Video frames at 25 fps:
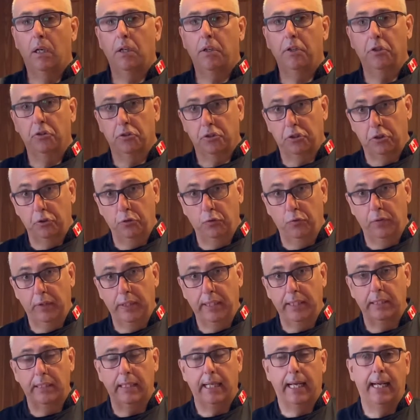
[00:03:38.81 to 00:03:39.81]
your sous
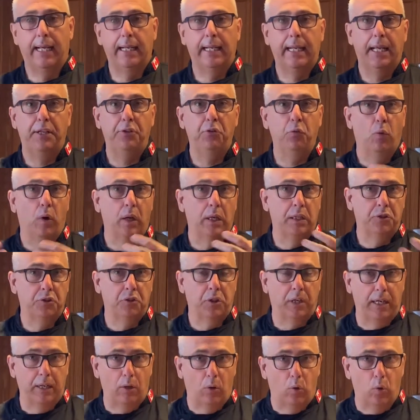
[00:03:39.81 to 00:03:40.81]
vide in that, and you want to
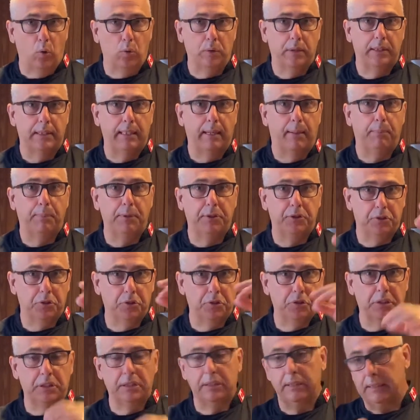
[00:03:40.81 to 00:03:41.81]
try to hold the
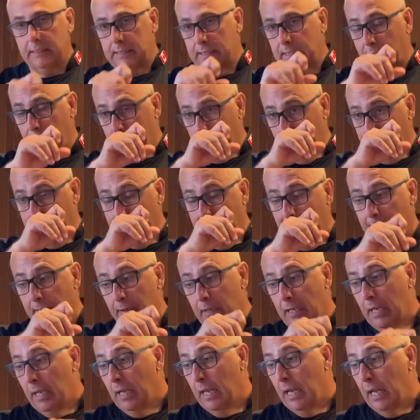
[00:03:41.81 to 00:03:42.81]
temperatures and stuff like that.